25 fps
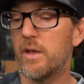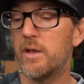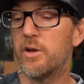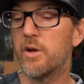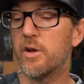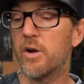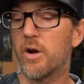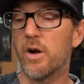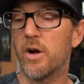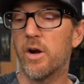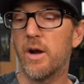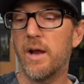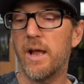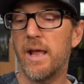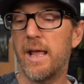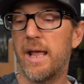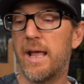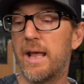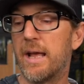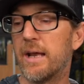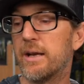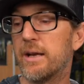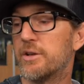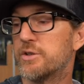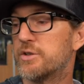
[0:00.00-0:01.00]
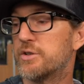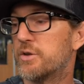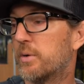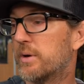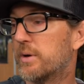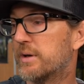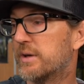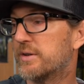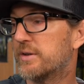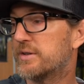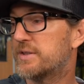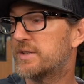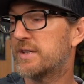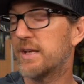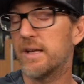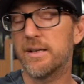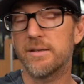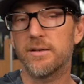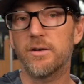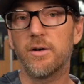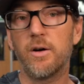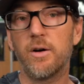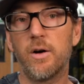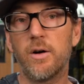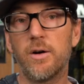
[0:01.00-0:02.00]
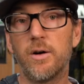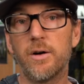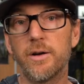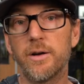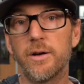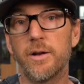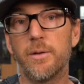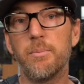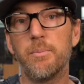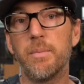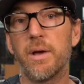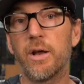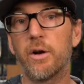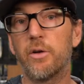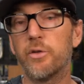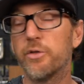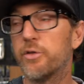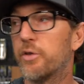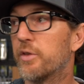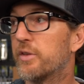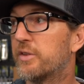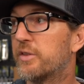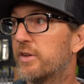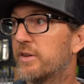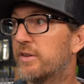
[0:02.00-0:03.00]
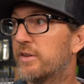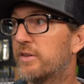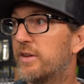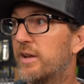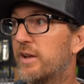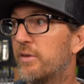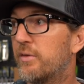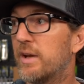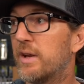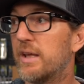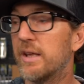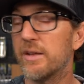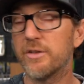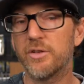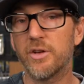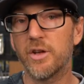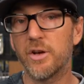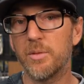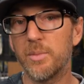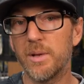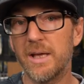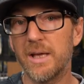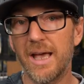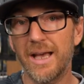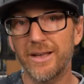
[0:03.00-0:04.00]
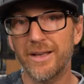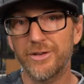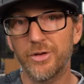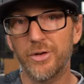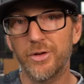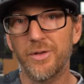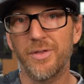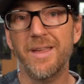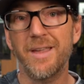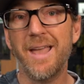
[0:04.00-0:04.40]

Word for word: your hand is going to sit on metal, so the sensitivity is going to be excellent.